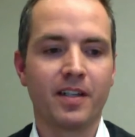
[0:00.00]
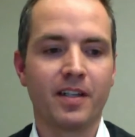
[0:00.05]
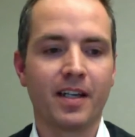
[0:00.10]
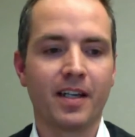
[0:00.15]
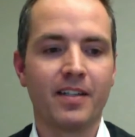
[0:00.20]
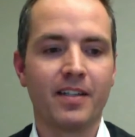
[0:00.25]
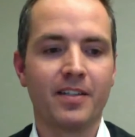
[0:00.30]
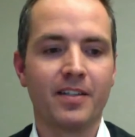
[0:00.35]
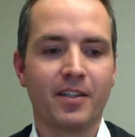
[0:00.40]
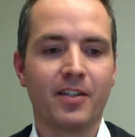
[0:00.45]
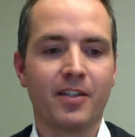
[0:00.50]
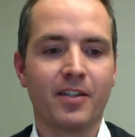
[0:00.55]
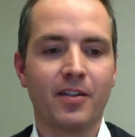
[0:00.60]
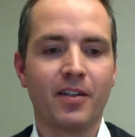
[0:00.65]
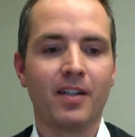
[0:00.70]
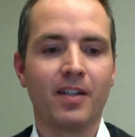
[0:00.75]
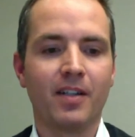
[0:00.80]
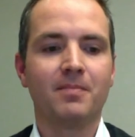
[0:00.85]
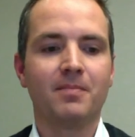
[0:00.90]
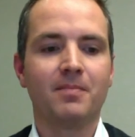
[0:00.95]
and
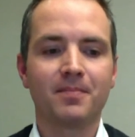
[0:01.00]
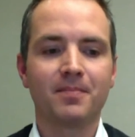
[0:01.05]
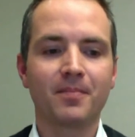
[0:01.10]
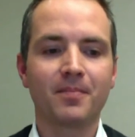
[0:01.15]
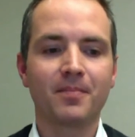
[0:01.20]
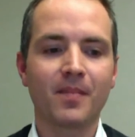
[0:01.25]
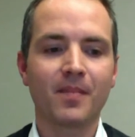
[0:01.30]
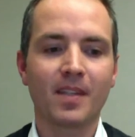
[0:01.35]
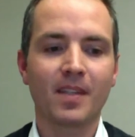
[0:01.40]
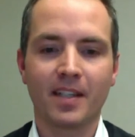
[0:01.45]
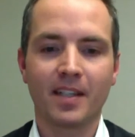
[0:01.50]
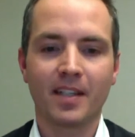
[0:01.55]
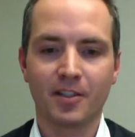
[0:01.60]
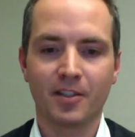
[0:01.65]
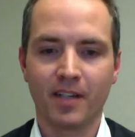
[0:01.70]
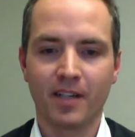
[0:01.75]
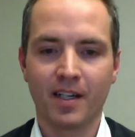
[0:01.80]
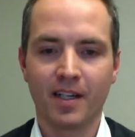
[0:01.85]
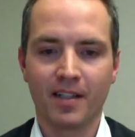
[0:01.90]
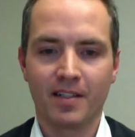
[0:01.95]
I guess
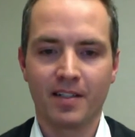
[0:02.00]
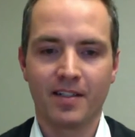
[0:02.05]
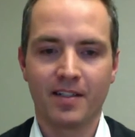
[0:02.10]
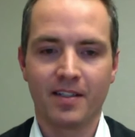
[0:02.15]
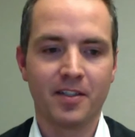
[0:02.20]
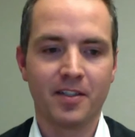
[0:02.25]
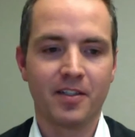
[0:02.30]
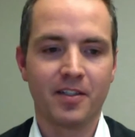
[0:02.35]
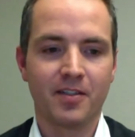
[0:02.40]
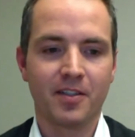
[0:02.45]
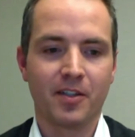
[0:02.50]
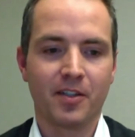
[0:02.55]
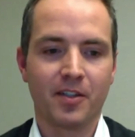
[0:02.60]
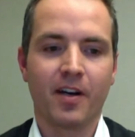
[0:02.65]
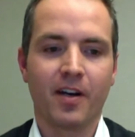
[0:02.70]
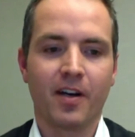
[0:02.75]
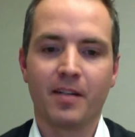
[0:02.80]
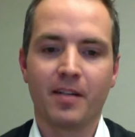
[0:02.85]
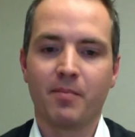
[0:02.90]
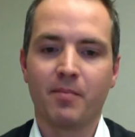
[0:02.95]
I'll ask this to
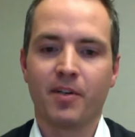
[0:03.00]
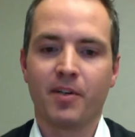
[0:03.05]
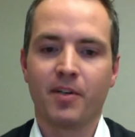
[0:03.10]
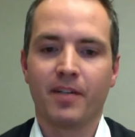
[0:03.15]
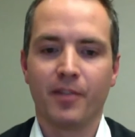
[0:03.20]
Grant and Brent.